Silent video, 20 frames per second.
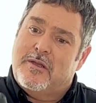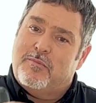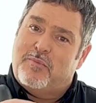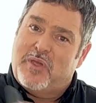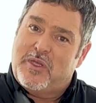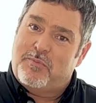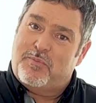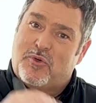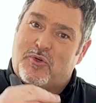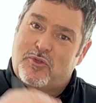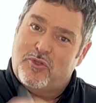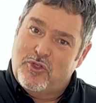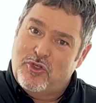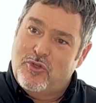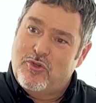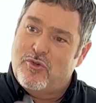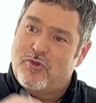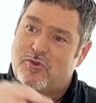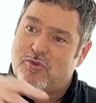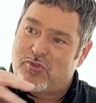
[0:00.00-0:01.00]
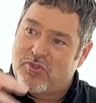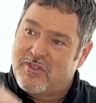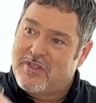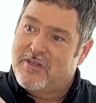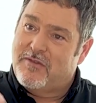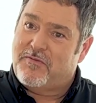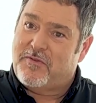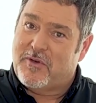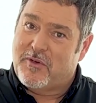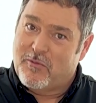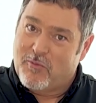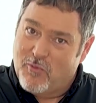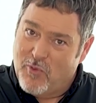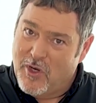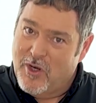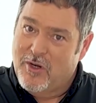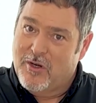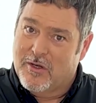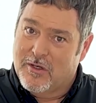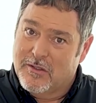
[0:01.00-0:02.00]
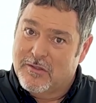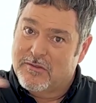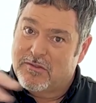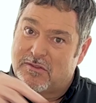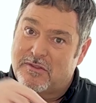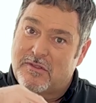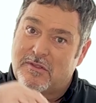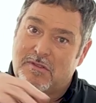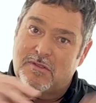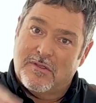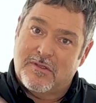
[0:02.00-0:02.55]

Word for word: people use different words.